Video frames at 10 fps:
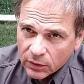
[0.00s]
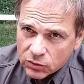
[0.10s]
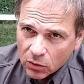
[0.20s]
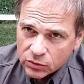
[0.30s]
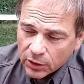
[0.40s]

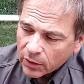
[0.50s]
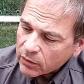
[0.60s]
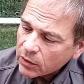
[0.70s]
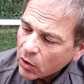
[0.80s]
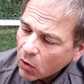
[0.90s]
This grows on you.
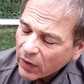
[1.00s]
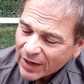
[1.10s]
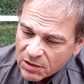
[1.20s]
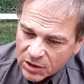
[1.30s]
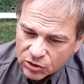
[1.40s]
You know
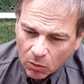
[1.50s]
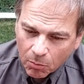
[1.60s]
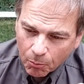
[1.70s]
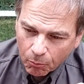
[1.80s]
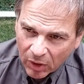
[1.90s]
that
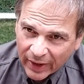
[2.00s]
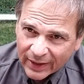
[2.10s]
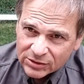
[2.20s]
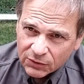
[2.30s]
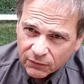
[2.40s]
initial
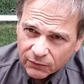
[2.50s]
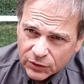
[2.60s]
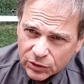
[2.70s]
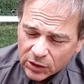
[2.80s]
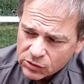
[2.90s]
blast of
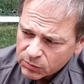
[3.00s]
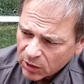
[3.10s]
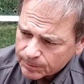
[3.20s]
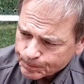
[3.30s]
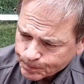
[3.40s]
fish gut
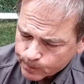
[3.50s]
smell,